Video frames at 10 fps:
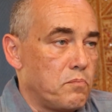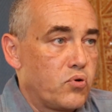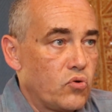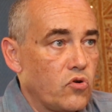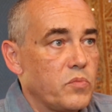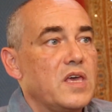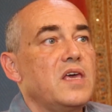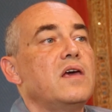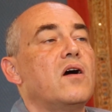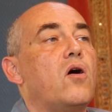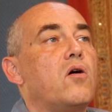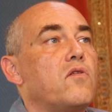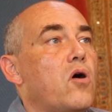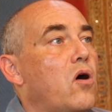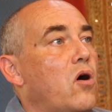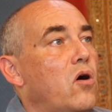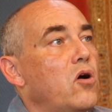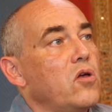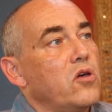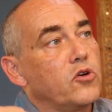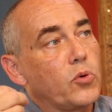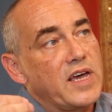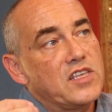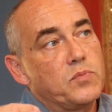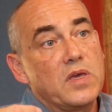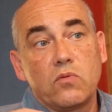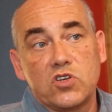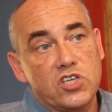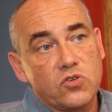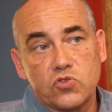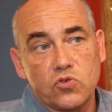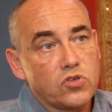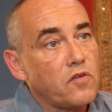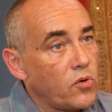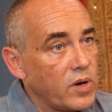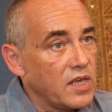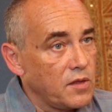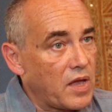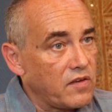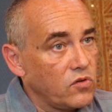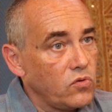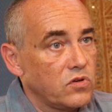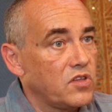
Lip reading: poor me or great me, which is also suffering in my view.